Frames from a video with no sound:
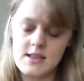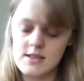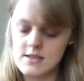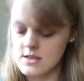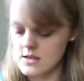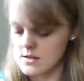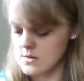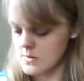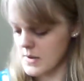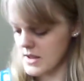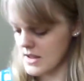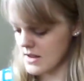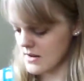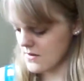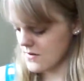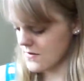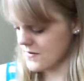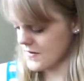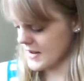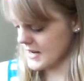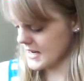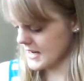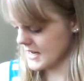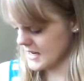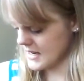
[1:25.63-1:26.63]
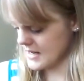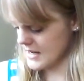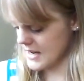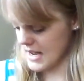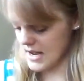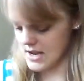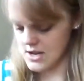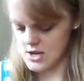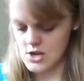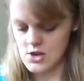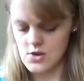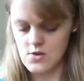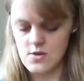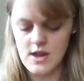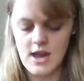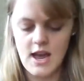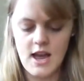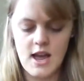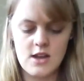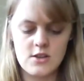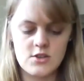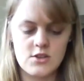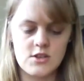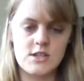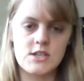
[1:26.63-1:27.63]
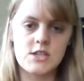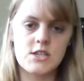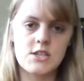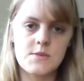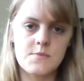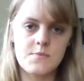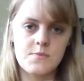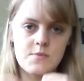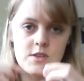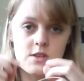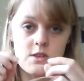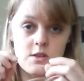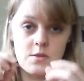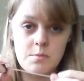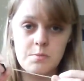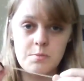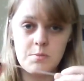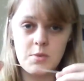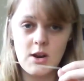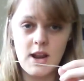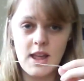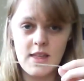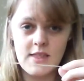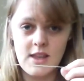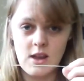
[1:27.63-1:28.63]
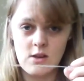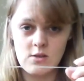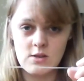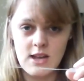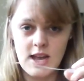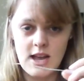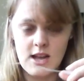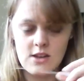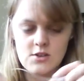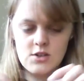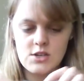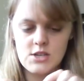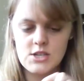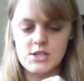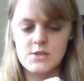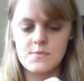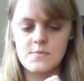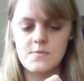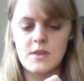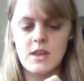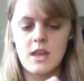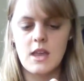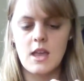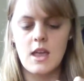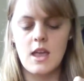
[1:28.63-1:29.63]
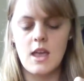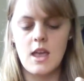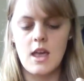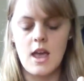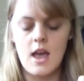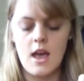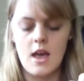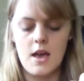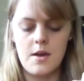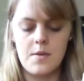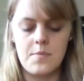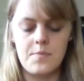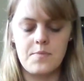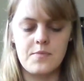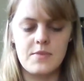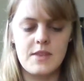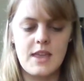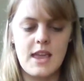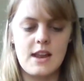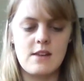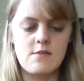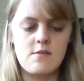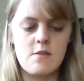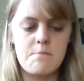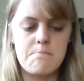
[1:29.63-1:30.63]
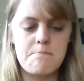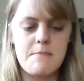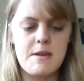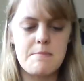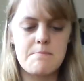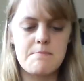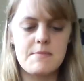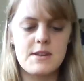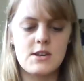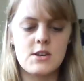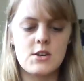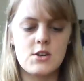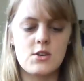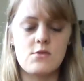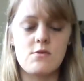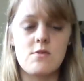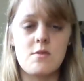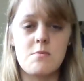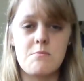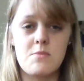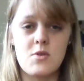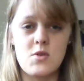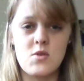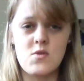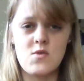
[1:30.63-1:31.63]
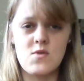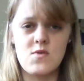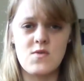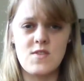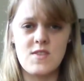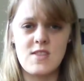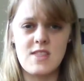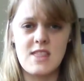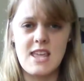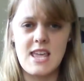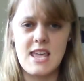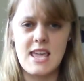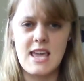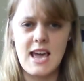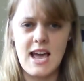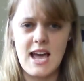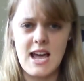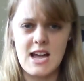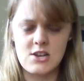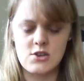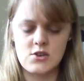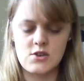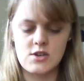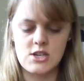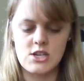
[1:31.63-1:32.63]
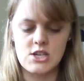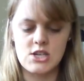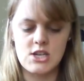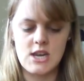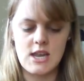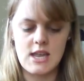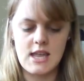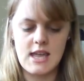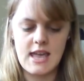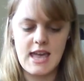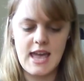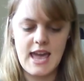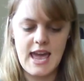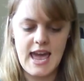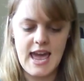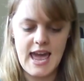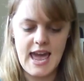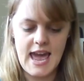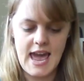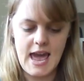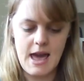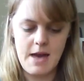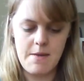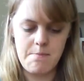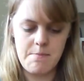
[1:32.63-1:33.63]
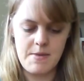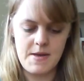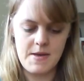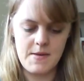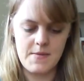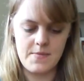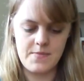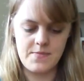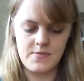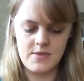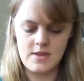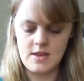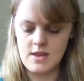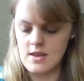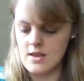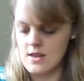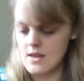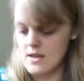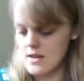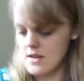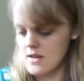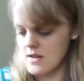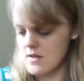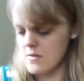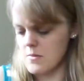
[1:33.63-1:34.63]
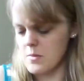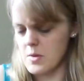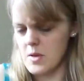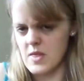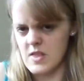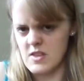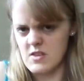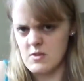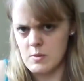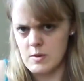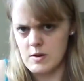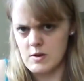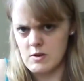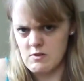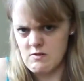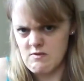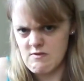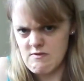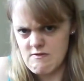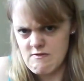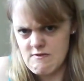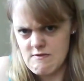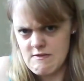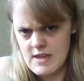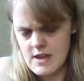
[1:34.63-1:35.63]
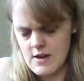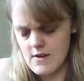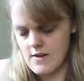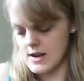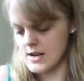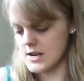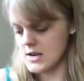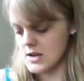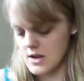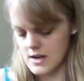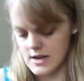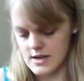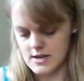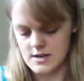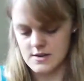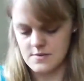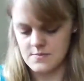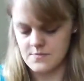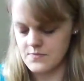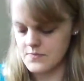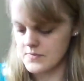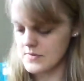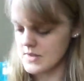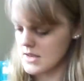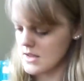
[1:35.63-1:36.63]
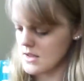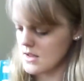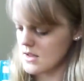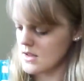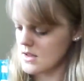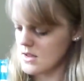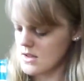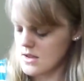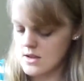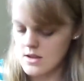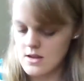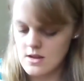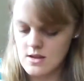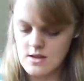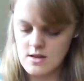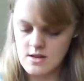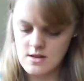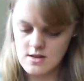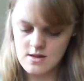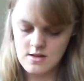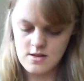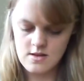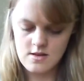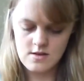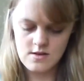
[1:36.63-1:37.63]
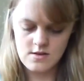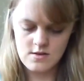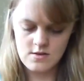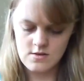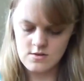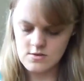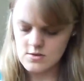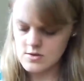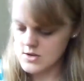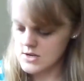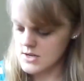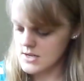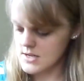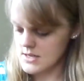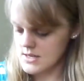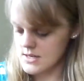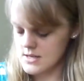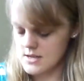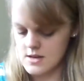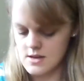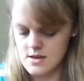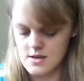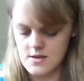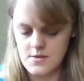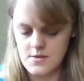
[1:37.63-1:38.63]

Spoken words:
so that we can fit in a new cartridge. So pull out the old cartridge and remember to remove the cartridge cap. Put this one on very tight. I'll just